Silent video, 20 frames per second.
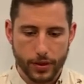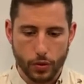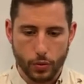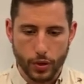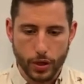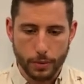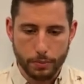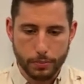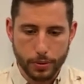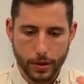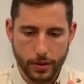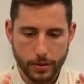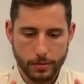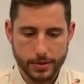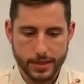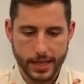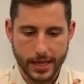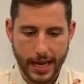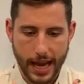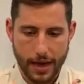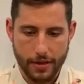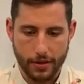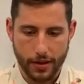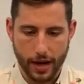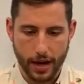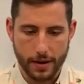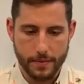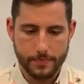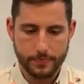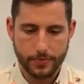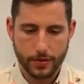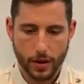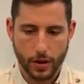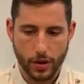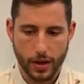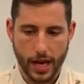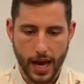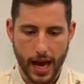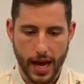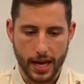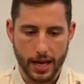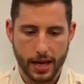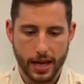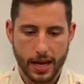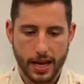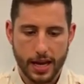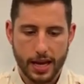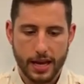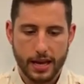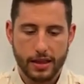that when you put them together, okay,